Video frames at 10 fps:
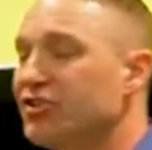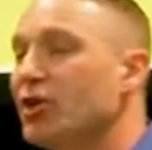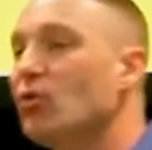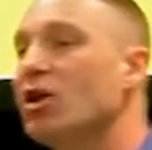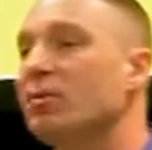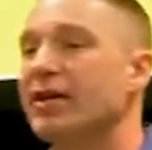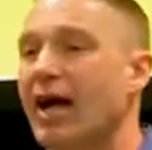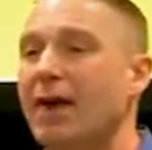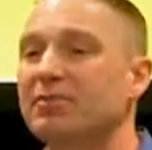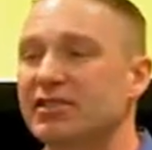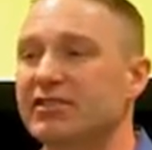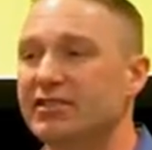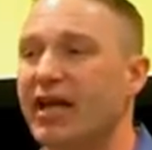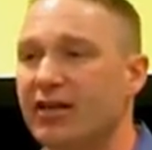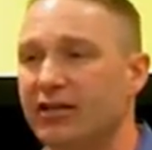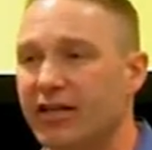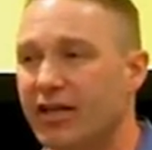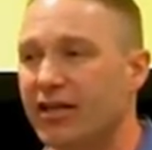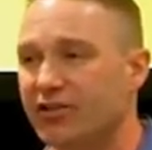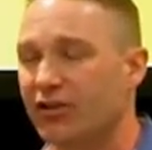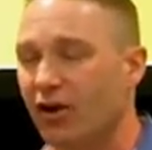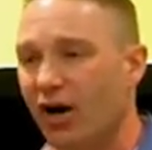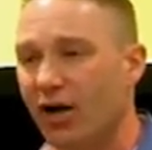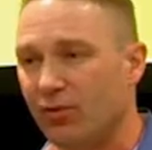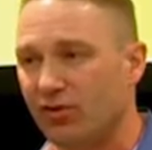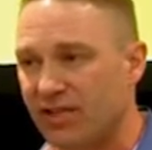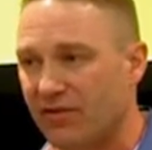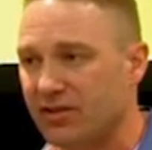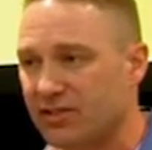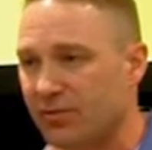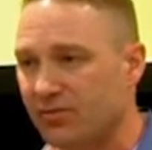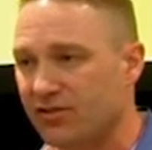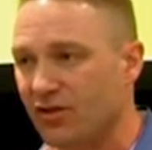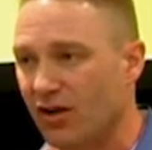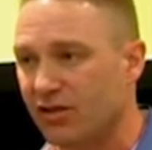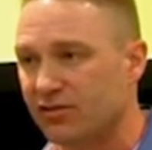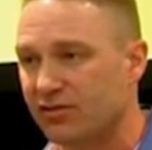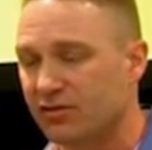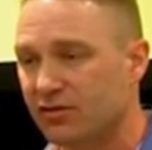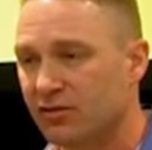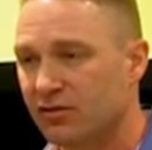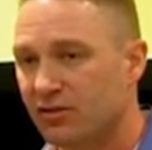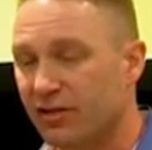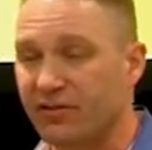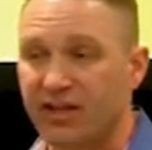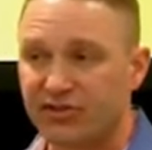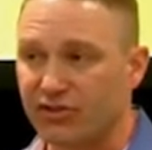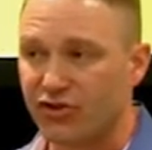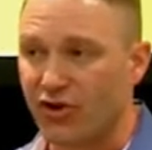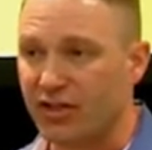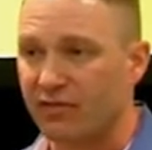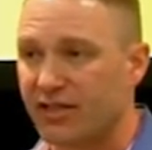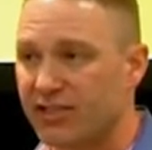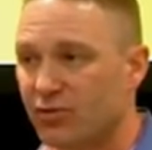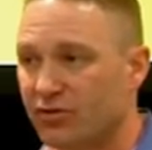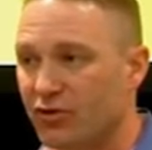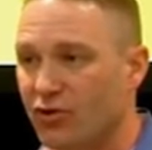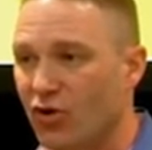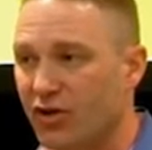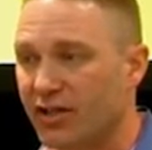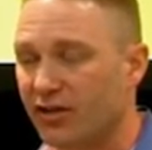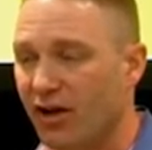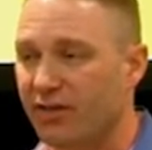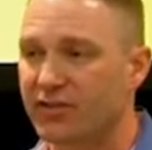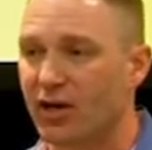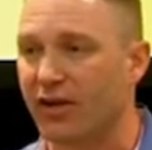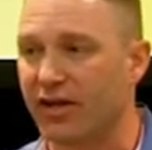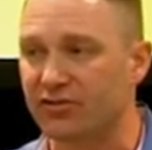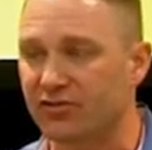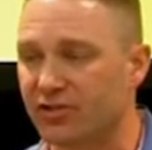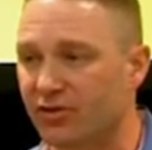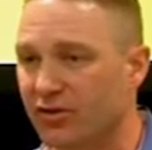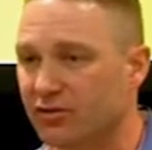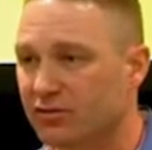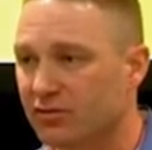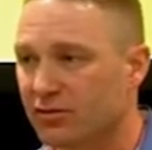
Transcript: Do you want to be up to debt here to your eyeballs, having sleepless nights? If that's your journey, if that's what you're calling in life, go ahead and do it.